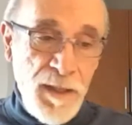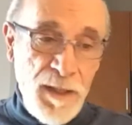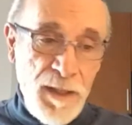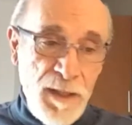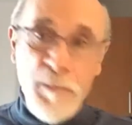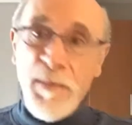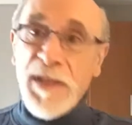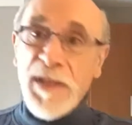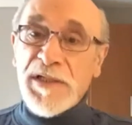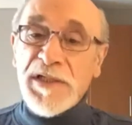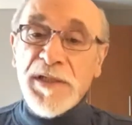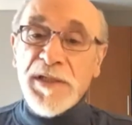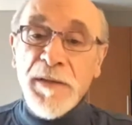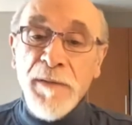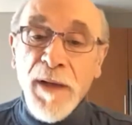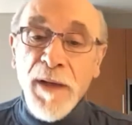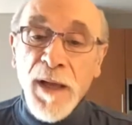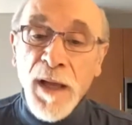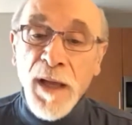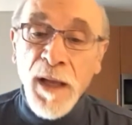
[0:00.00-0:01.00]
amidst a,
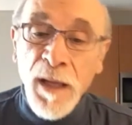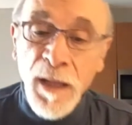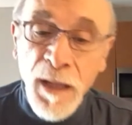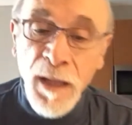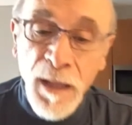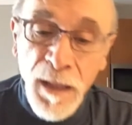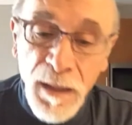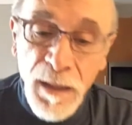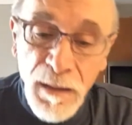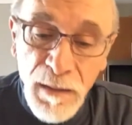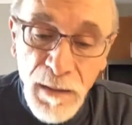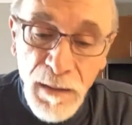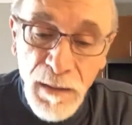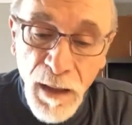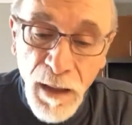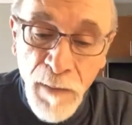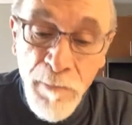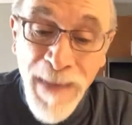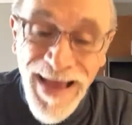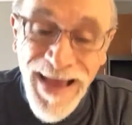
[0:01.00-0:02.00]
a,
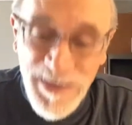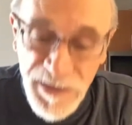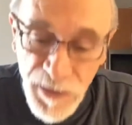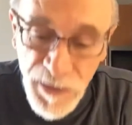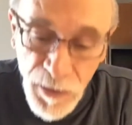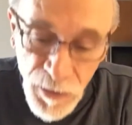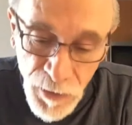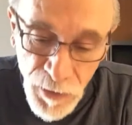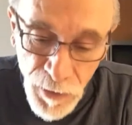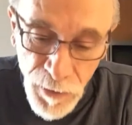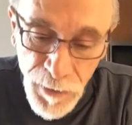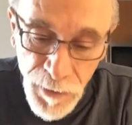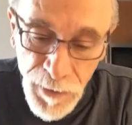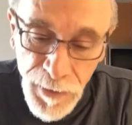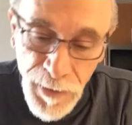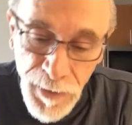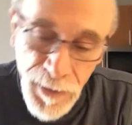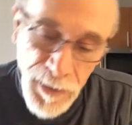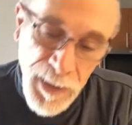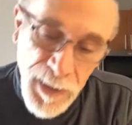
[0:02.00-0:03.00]
a massacre.
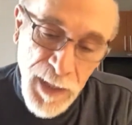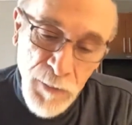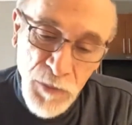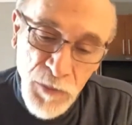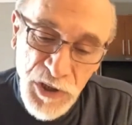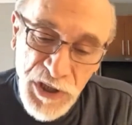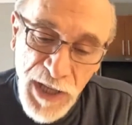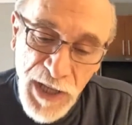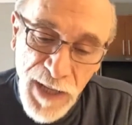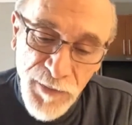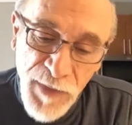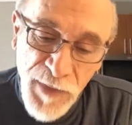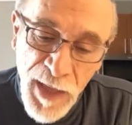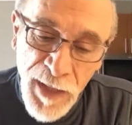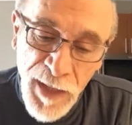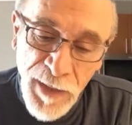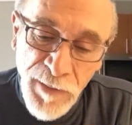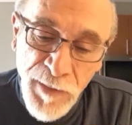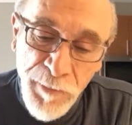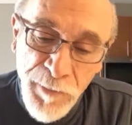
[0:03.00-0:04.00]
And we shot
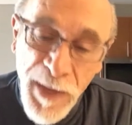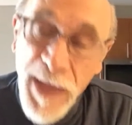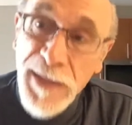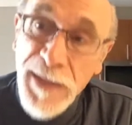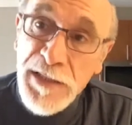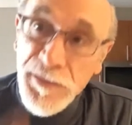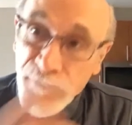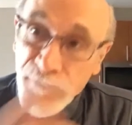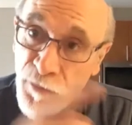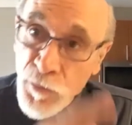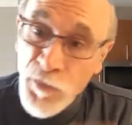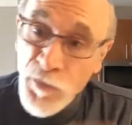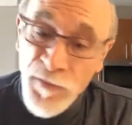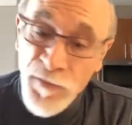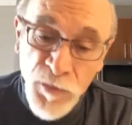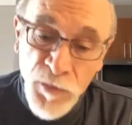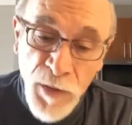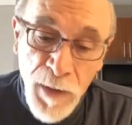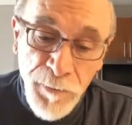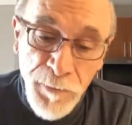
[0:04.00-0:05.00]
that in the banks of the
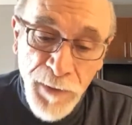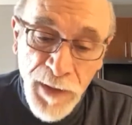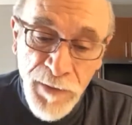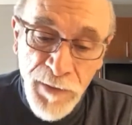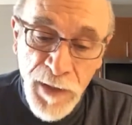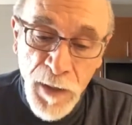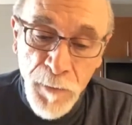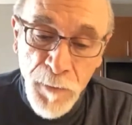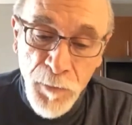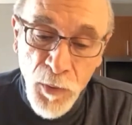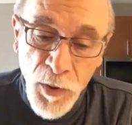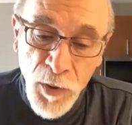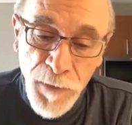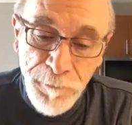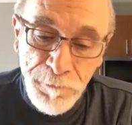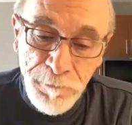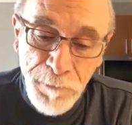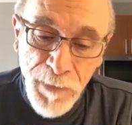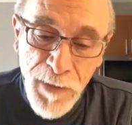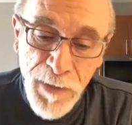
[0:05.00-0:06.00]
river out by the airport.
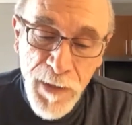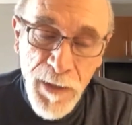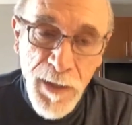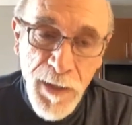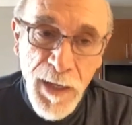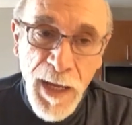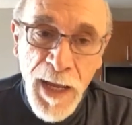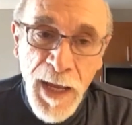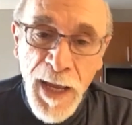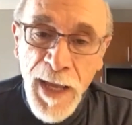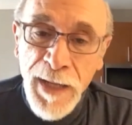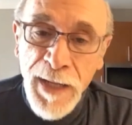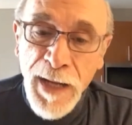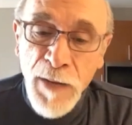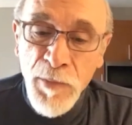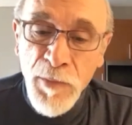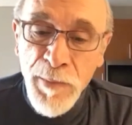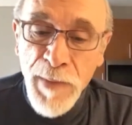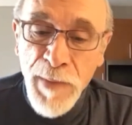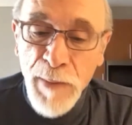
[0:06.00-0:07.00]
And I
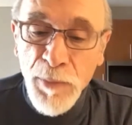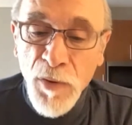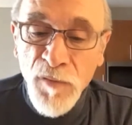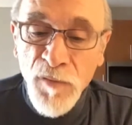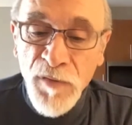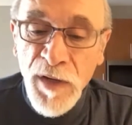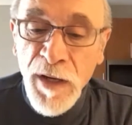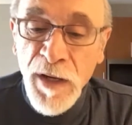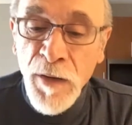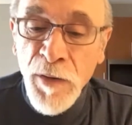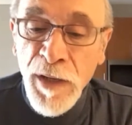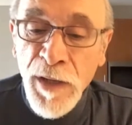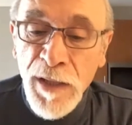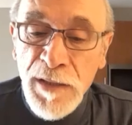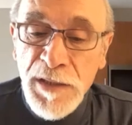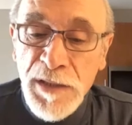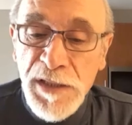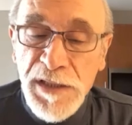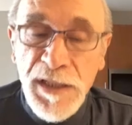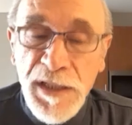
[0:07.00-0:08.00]
remember overhearing a
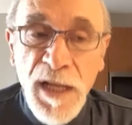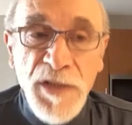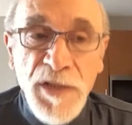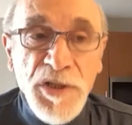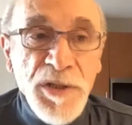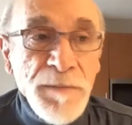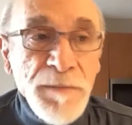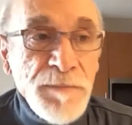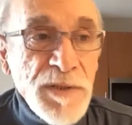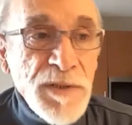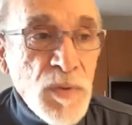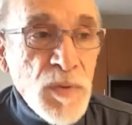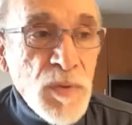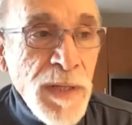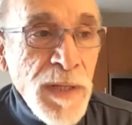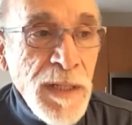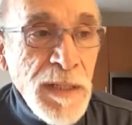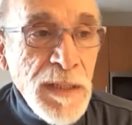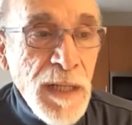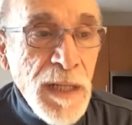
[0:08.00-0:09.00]
discussion
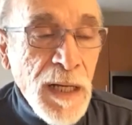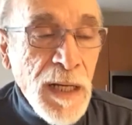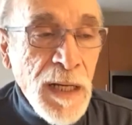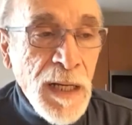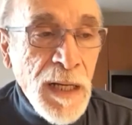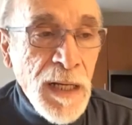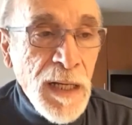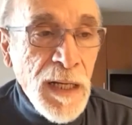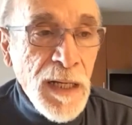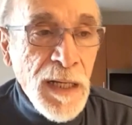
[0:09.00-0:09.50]
between uh,